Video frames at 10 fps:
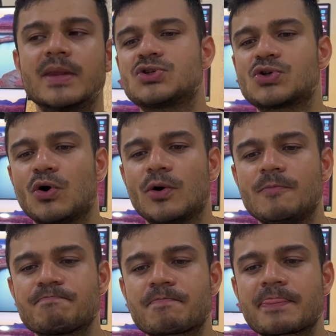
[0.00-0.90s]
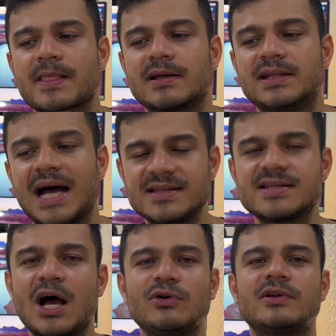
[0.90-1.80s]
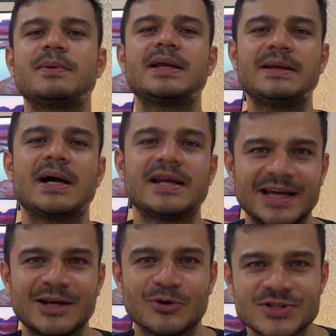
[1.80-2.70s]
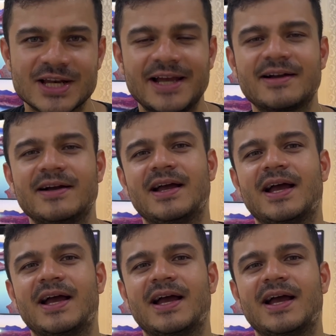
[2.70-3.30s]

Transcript: So that's how typically my day looks like.